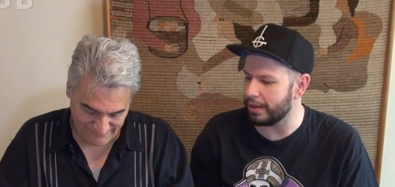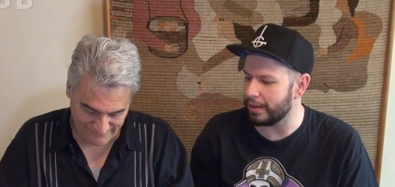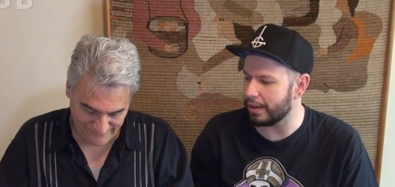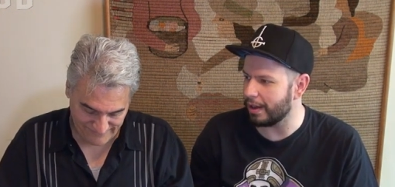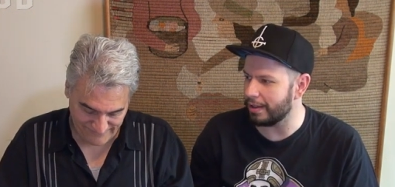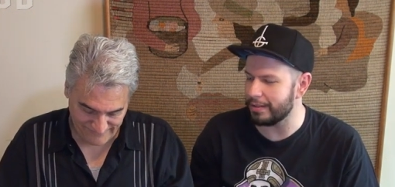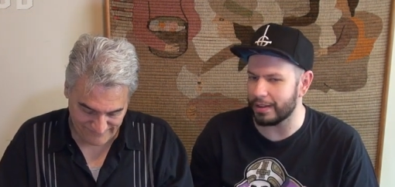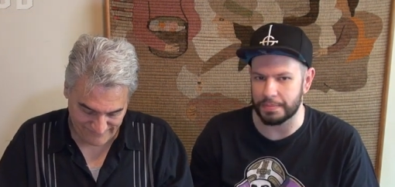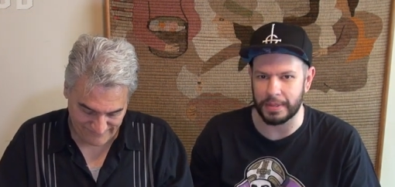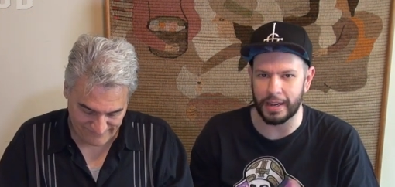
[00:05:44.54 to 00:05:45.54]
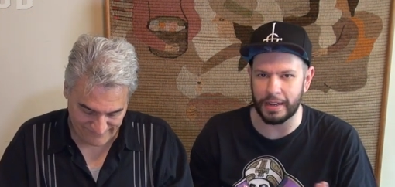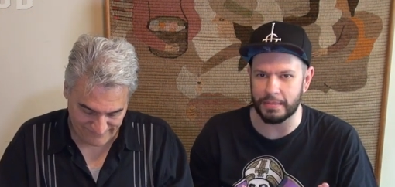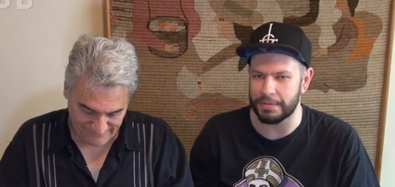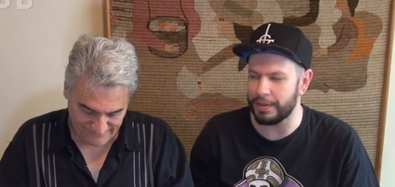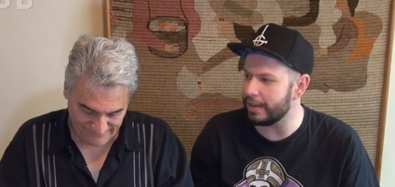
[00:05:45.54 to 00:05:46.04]
Speaker 1: thing on hot dogs, but then I come
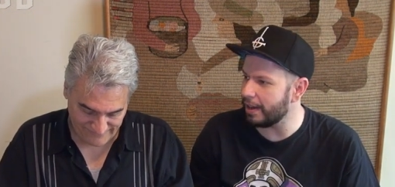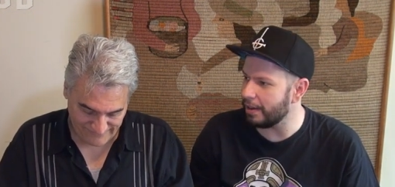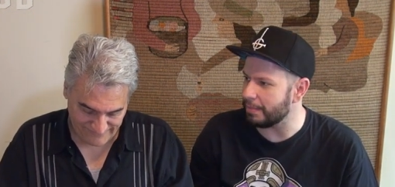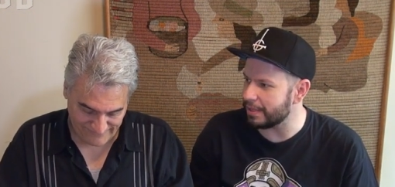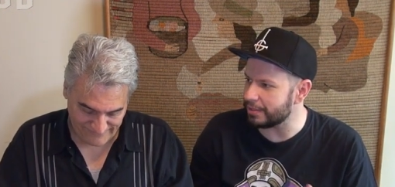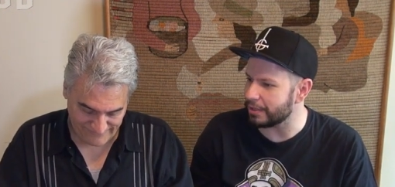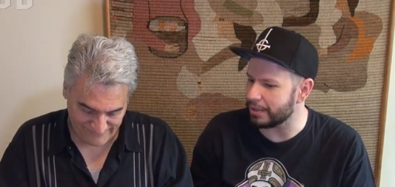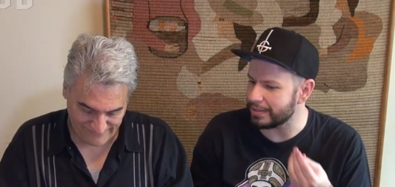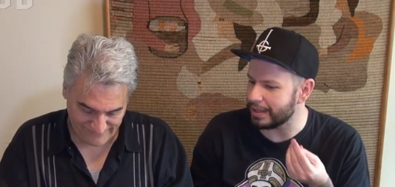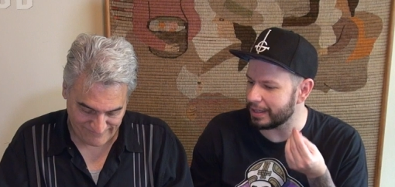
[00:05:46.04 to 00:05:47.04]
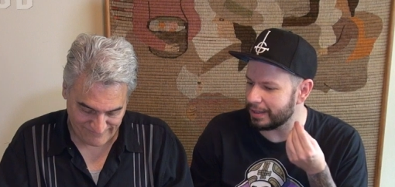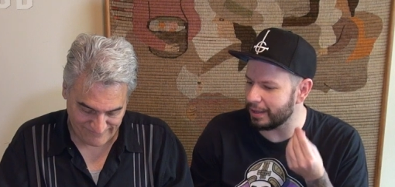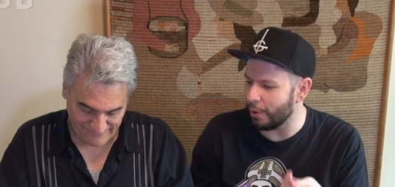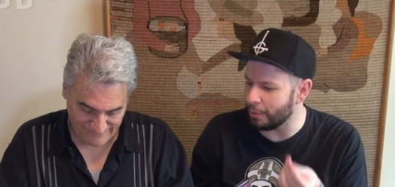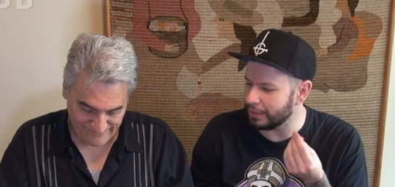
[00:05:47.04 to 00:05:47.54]
to find out mustard is like the
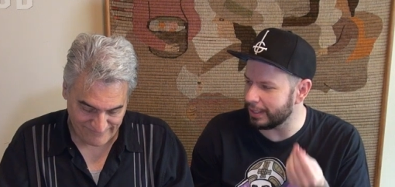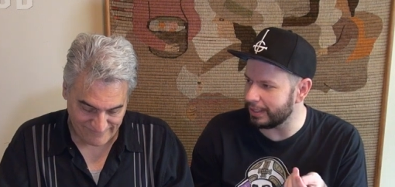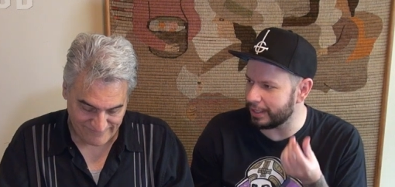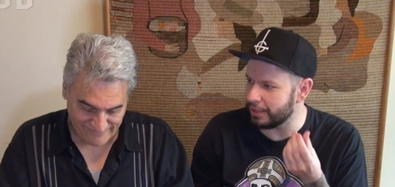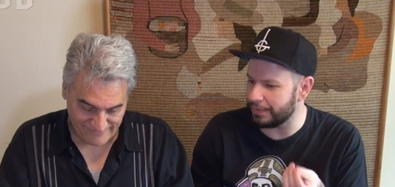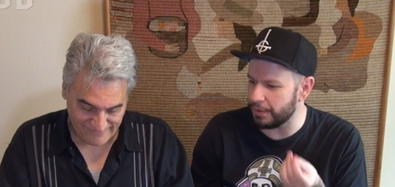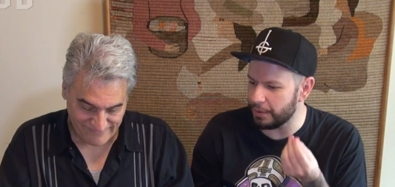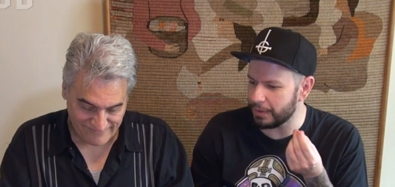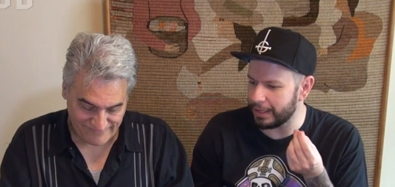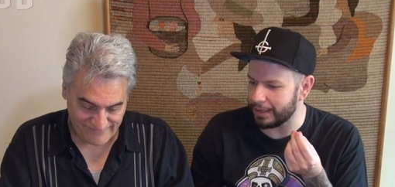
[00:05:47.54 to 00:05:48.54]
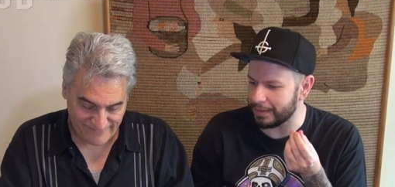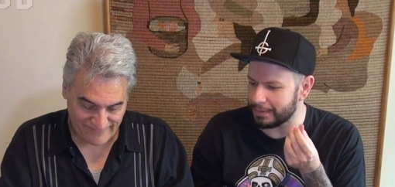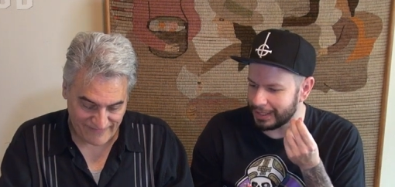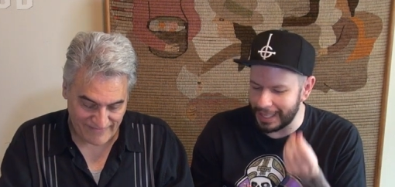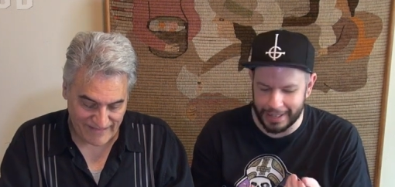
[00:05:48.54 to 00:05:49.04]
only like if you're like a
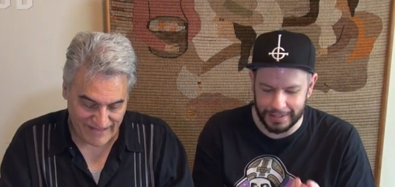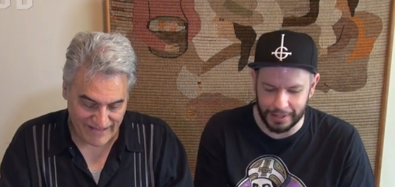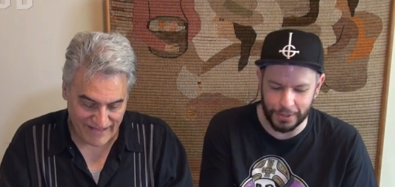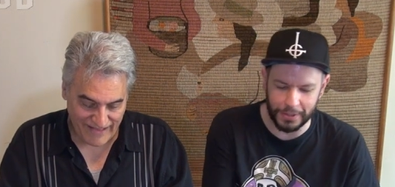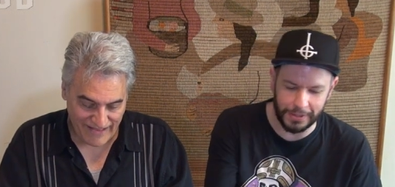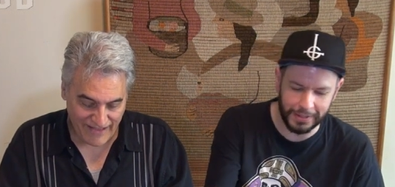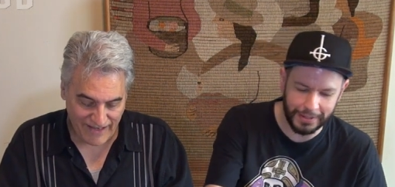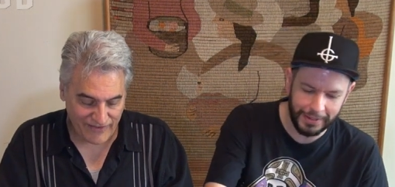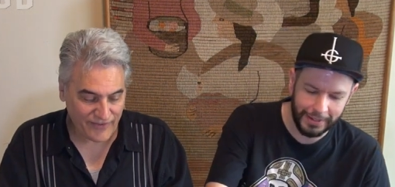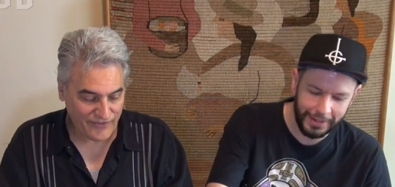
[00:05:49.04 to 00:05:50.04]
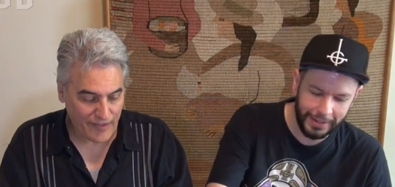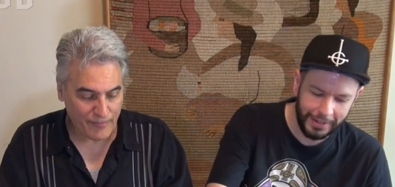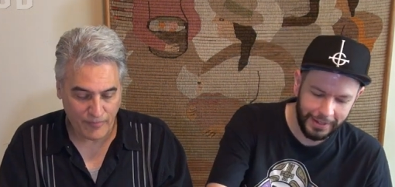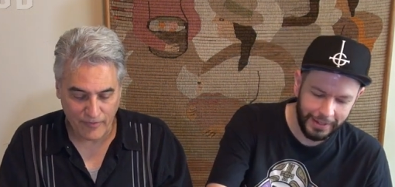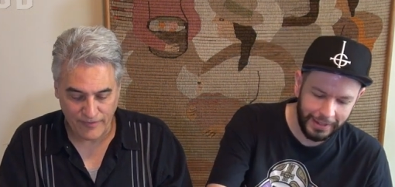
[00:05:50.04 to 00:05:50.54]
classical. It is
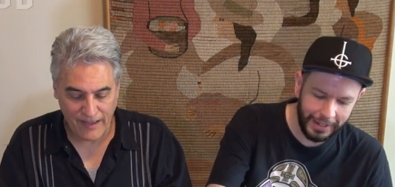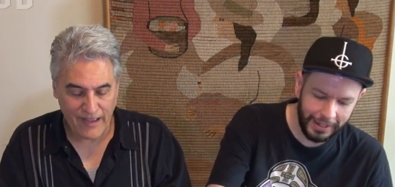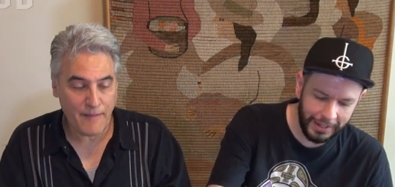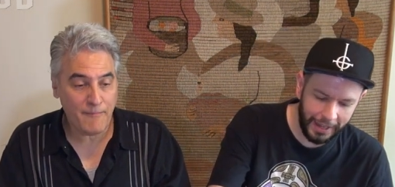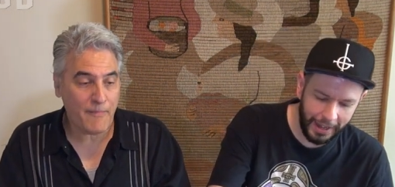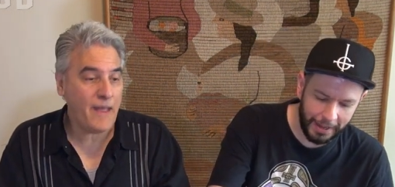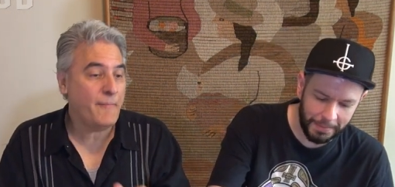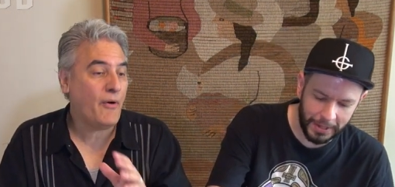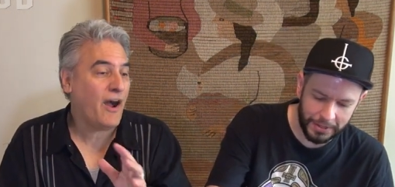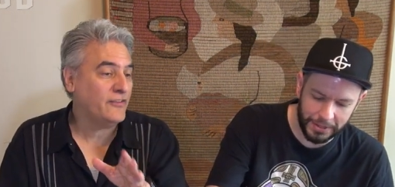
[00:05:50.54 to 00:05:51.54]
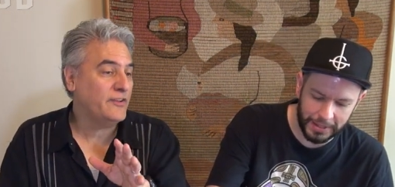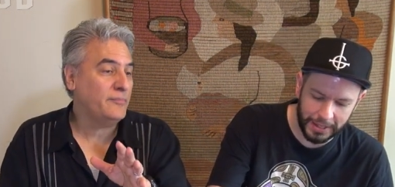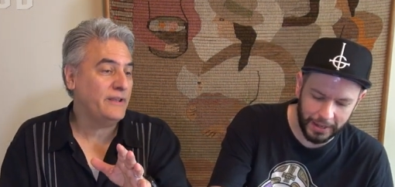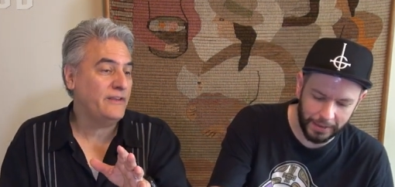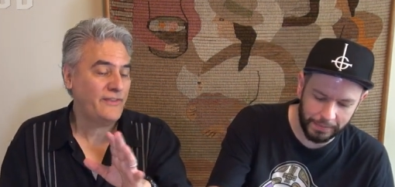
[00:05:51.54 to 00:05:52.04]
Speaker 2: acceptable.
Speaker 1: Yeah. And
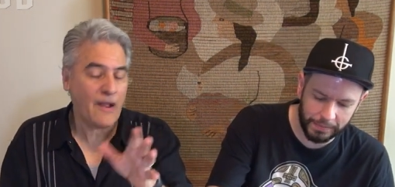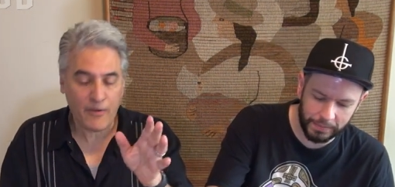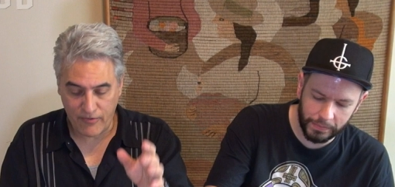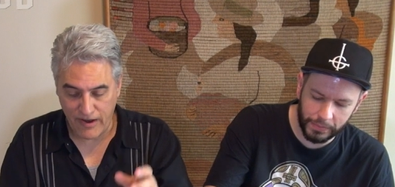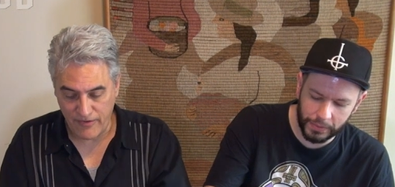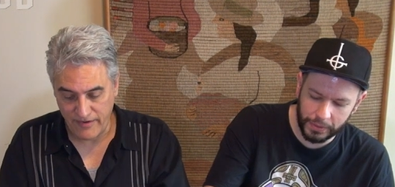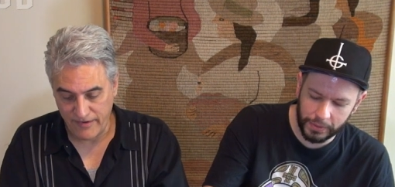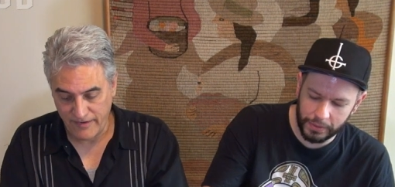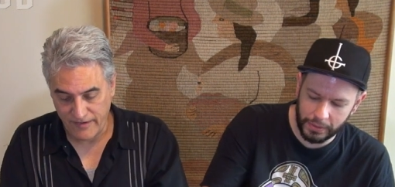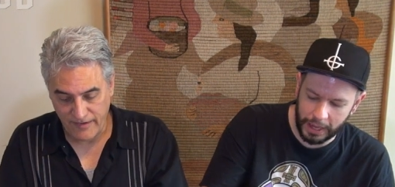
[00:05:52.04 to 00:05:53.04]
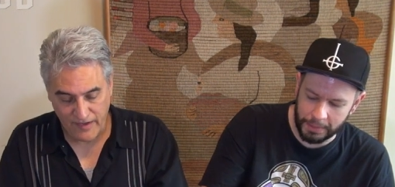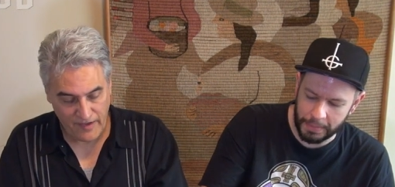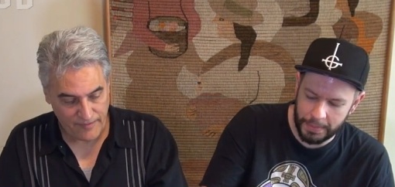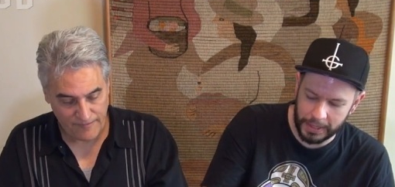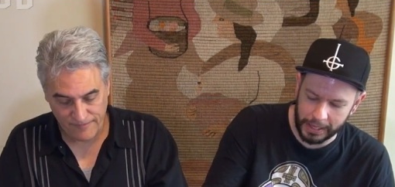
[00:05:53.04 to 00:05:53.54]
possibly sauerkraut. And
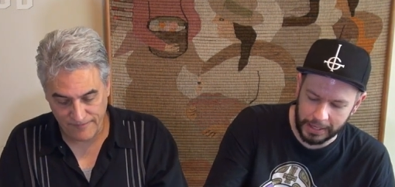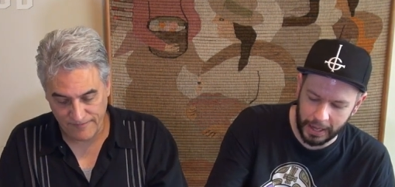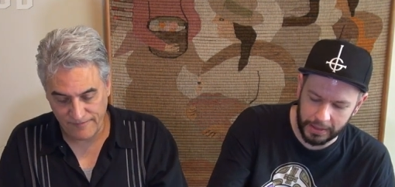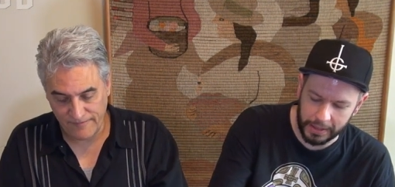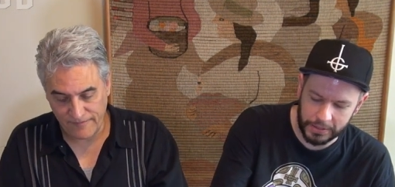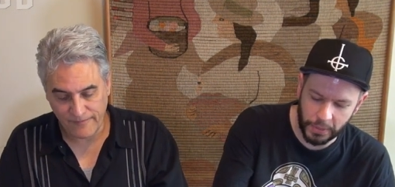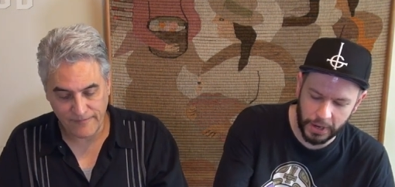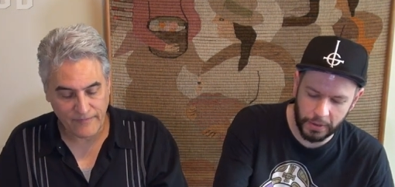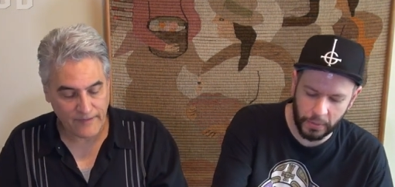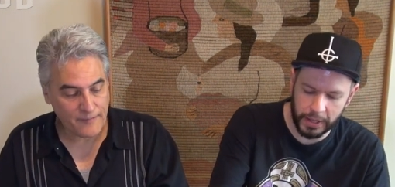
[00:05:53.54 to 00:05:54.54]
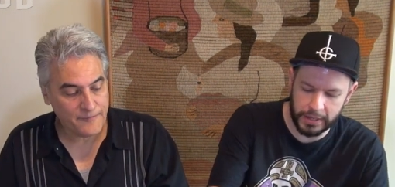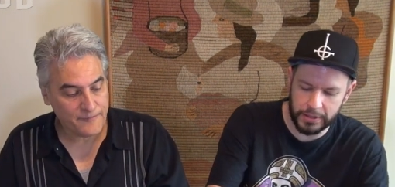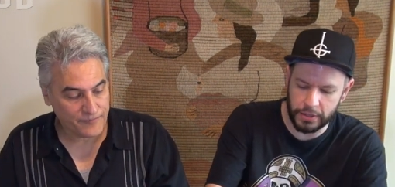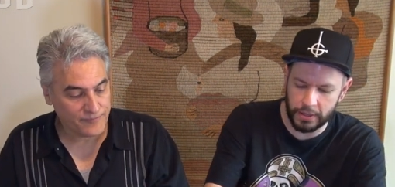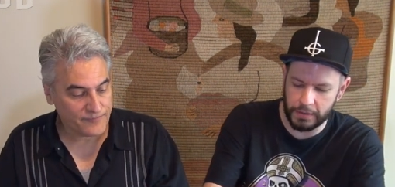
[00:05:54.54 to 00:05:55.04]
maybe like nothing, because where they
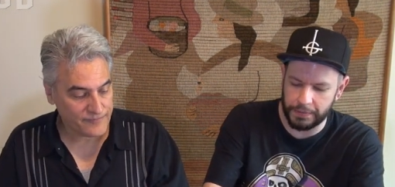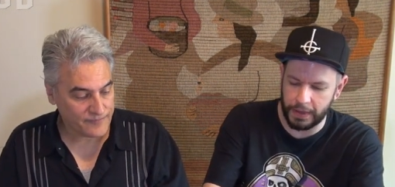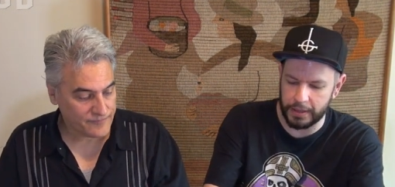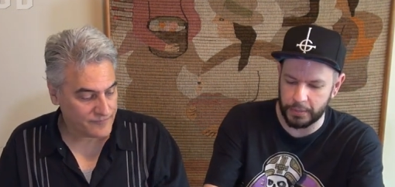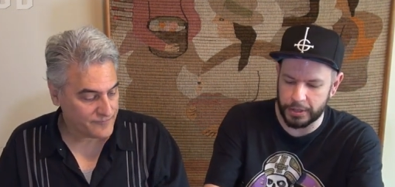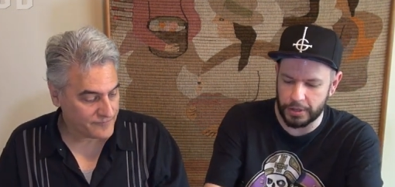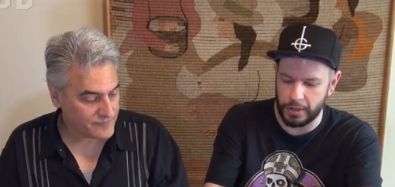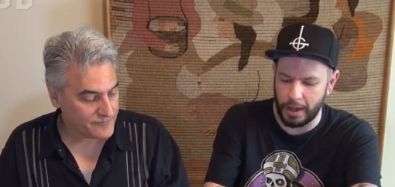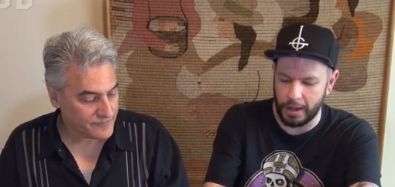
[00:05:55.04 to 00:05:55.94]
serve the original